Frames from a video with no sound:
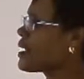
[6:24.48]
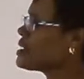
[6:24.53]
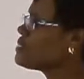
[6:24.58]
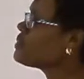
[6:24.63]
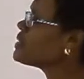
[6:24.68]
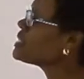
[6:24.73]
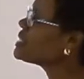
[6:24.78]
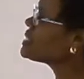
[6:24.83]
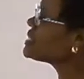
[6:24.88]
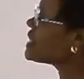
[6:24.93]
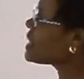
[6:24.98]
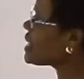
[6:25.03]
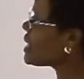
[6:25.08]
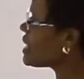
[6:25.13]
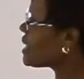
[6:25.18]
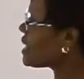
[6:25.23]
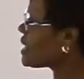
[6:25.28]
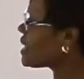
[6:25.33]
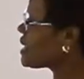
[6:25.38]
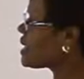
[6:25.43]
And one
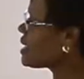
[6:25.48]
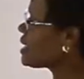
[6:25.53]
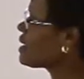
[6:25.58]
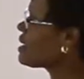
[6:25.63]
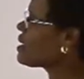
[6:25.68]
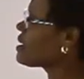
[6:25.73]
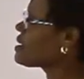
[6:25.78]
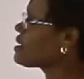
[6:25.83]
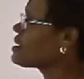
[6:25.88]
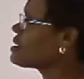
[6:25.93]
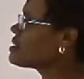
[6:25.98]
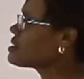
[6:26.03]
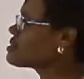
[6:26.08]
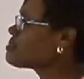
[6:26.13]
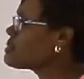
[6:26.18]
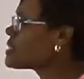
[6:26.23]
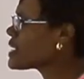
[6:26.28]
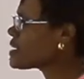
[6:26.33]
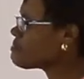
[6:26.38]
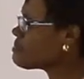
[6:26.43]
day,
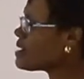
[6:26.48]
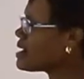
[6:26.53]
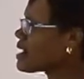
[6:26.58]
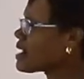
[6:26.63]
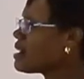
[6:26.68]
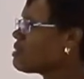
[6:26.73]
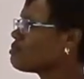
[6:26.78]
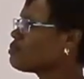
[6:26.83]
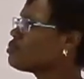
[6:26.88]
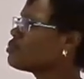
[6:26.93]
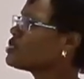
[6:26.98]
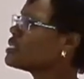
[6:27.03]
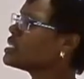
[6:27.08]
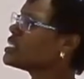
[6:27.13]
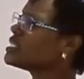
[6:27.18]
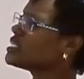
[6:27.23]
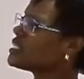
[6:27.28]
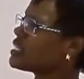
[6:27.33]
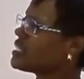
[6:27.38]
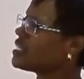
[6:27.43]
his neighbor
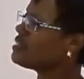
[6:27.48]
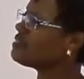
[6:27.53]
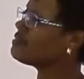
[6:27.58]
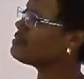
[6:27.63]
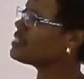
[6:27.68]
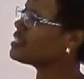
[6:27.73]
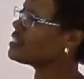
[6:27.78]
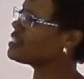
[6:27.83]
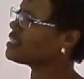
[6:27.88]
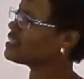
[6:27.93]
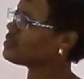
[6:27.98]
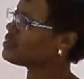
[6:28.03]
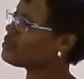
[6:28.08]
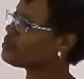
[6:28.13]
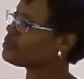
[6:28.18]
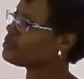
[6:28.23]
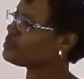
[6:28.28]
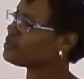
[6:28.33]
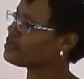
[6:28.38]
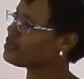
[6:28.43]
akamuuliza, hivi,
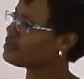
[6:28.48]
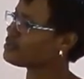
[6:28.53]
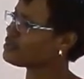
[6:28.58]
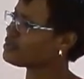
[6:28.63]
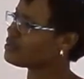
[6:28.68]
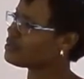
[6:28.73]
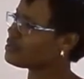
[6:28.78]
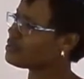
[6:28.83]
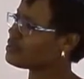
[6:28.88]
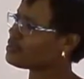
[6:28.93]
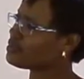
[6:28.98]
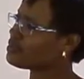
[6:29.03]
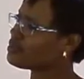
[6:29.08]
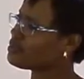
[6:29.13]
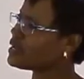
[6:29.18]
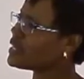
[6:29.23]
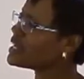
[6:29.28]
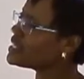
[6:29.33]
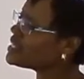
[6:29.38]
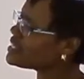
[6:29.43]

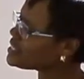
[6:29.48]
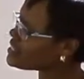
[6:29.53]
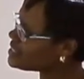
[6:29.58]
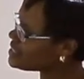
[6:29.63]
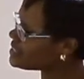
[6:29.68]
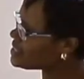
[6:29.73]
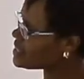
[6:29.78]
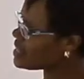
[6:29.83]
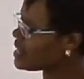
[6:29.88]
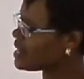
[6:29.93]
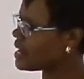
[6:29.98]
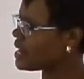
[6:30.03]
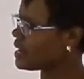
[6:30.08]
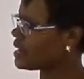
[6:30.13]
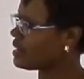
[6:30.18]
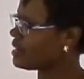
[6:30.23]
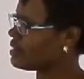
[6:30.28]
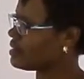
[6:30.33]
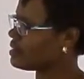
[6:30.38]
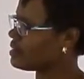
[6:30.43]
why does this
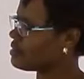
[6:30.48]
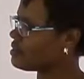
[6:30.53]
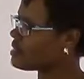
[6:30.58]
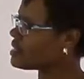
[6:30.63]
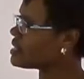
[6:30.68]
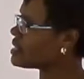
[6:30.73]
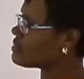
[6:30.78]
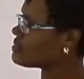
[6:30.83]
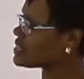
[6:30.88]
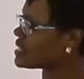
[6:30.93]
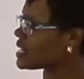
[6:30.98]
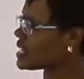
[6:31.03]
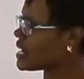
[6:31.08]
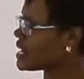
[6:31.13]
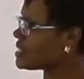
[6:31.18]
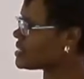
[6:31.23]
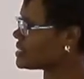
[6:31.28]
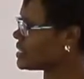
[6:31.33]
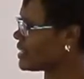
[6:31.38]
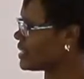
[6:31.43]
guy run after
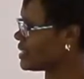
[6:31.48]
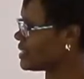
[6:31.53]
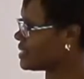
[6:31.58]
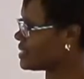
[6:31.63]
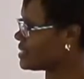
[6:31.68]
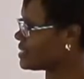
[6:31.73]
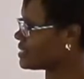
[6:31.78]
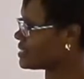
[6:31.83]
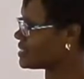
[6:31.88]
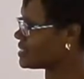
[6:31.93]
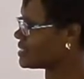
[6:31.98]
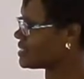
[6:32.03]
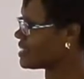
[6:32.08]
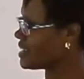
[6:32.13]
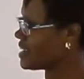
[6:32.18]
cars like this?